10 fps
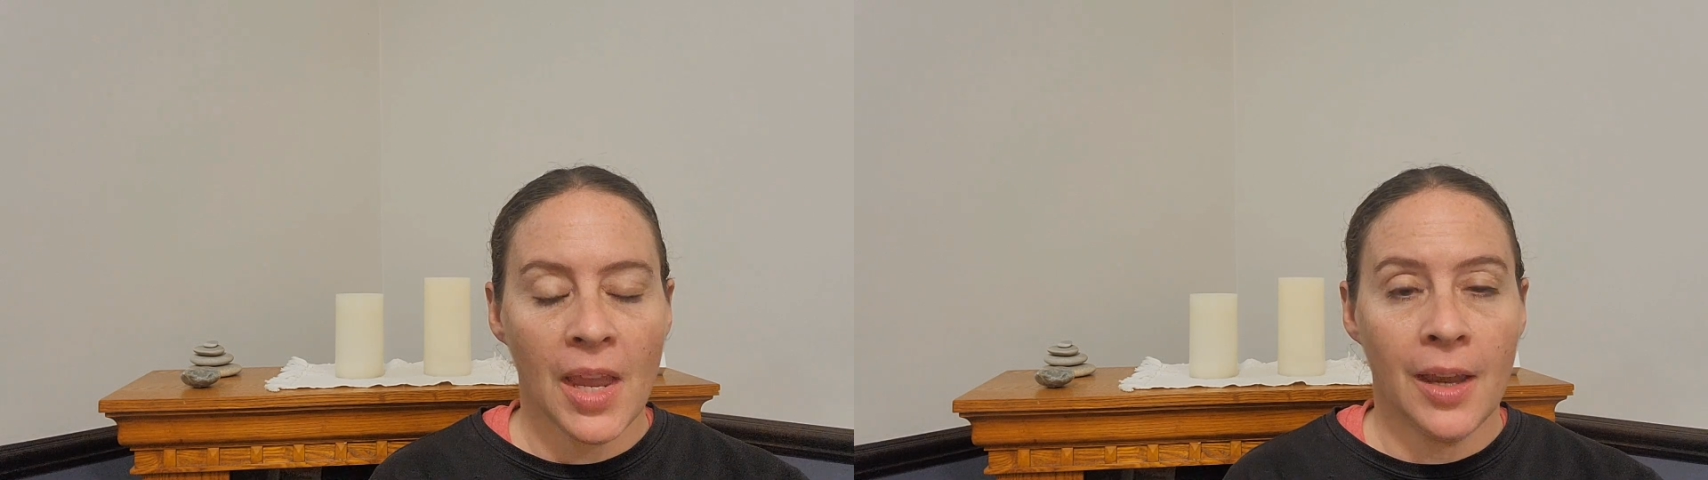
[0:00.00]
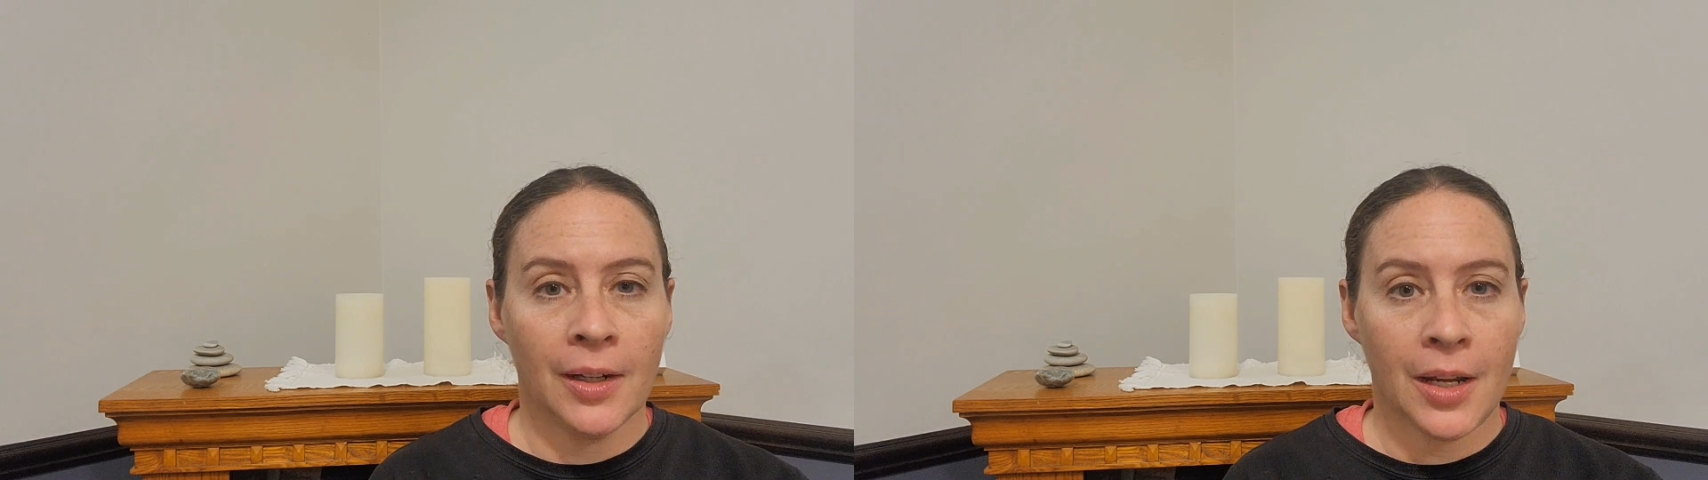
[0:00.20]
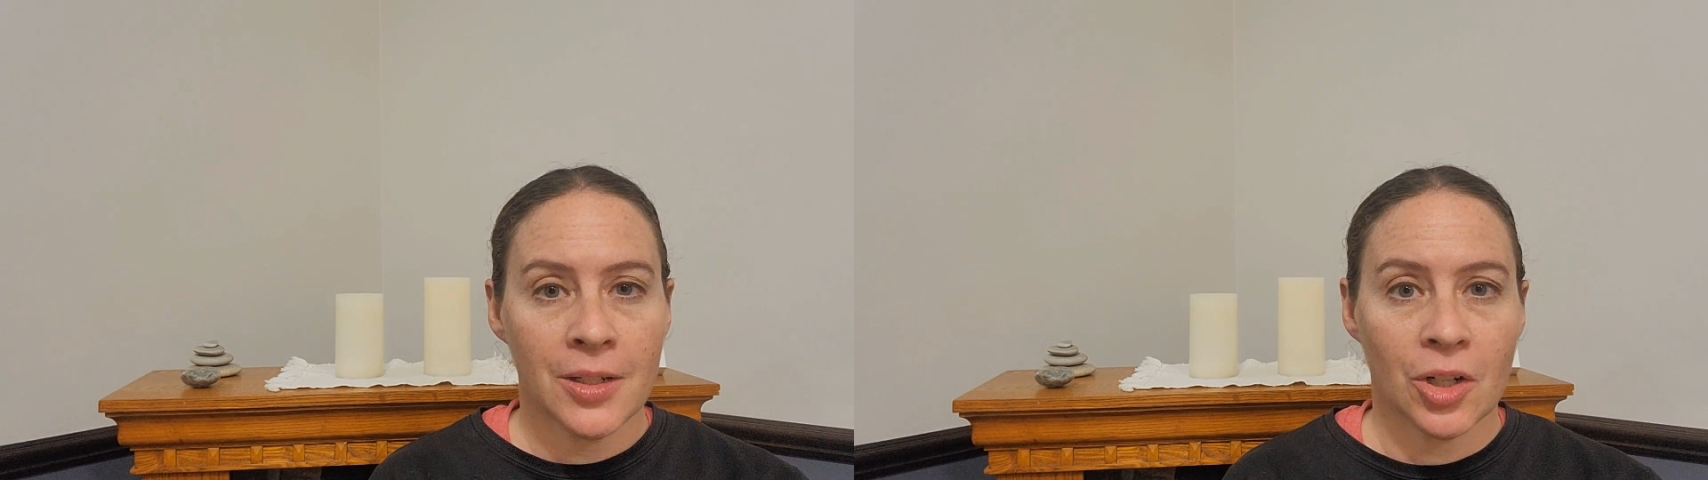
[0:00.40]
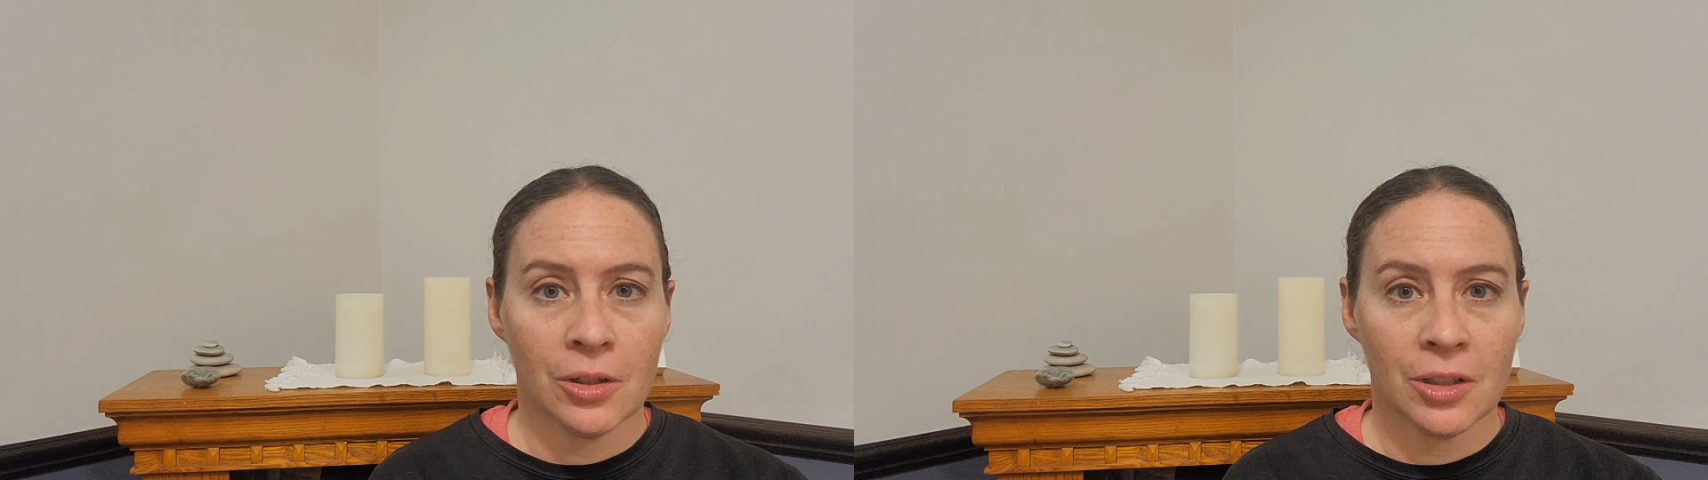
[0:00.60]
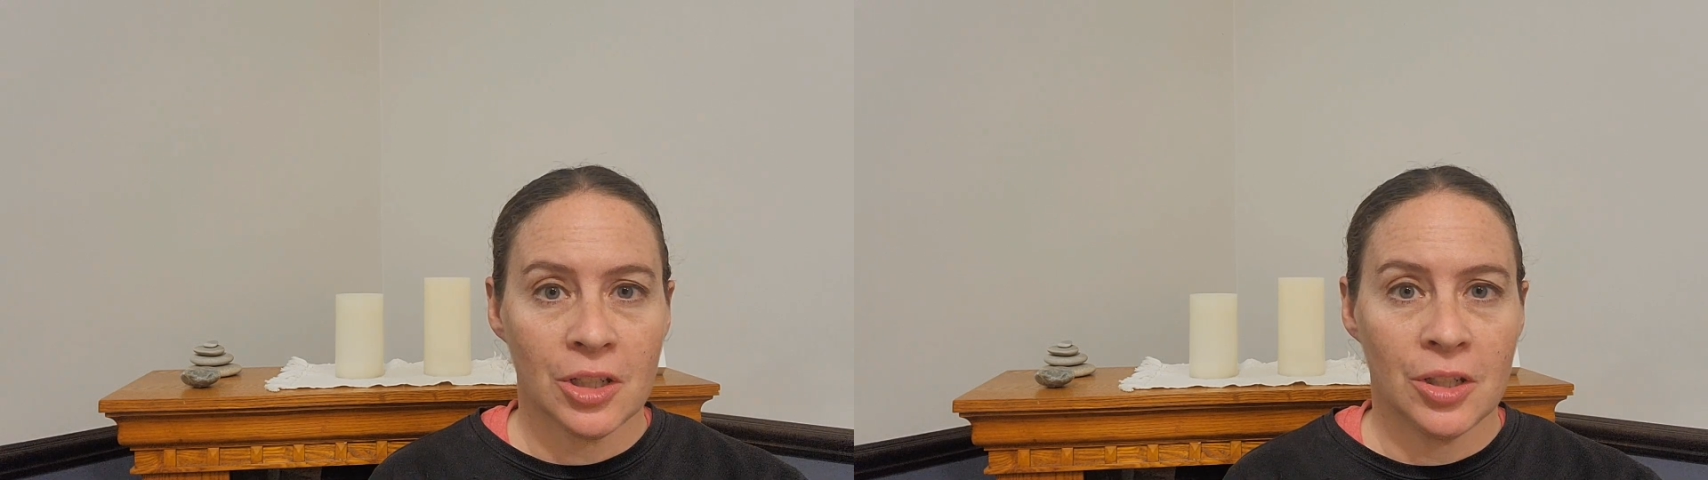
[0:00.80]
and I
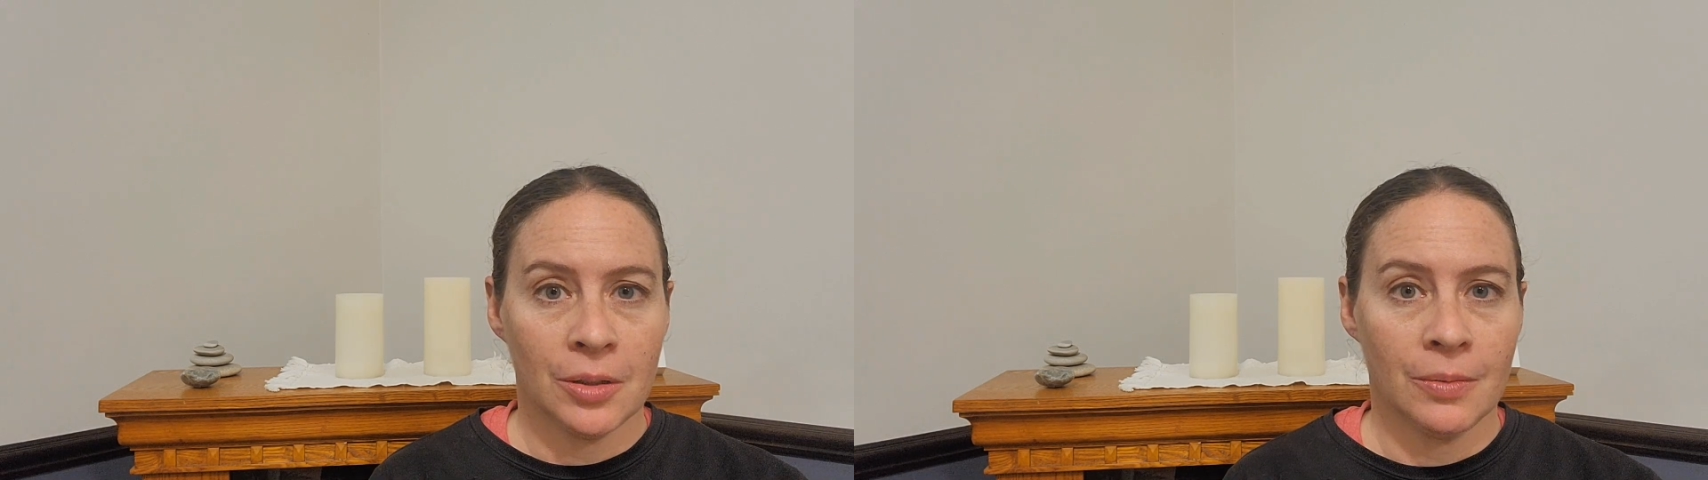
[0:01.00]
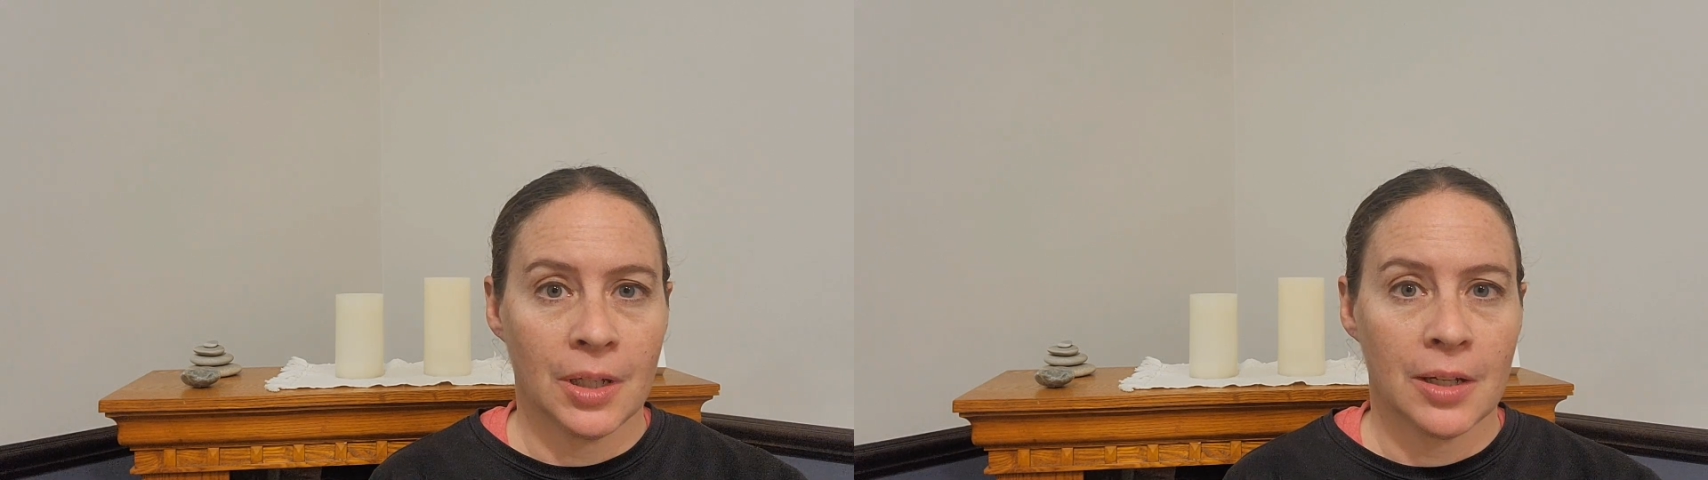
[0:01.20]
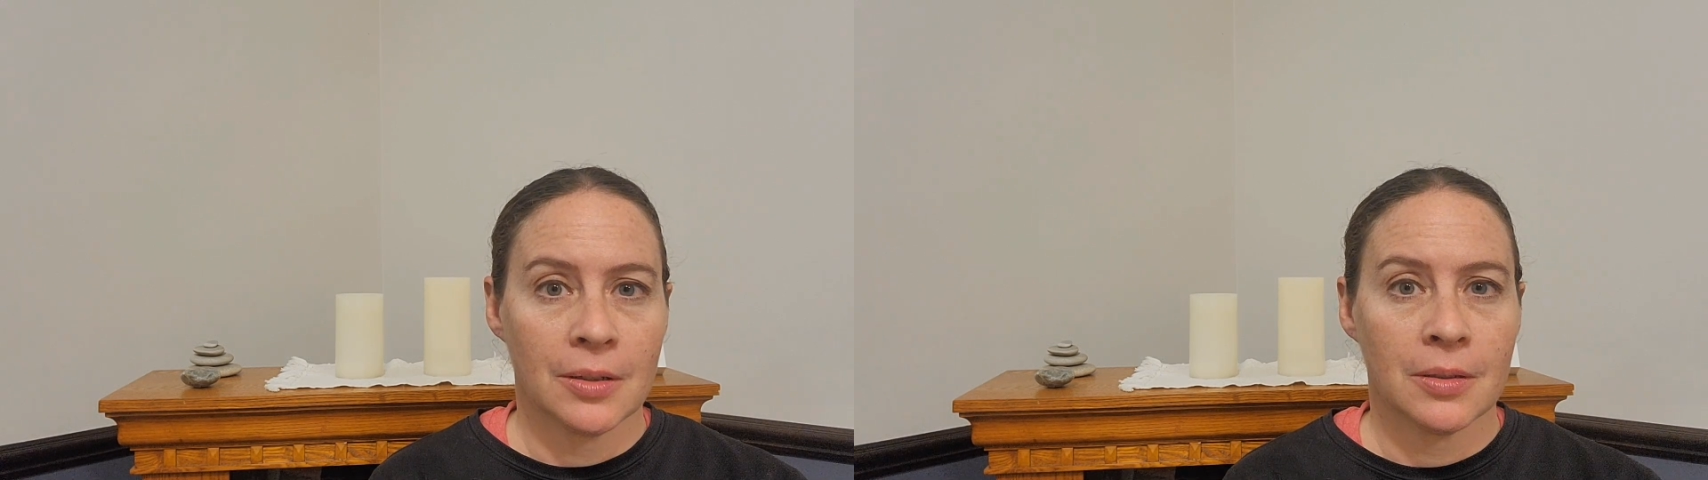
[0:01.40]
start to do this,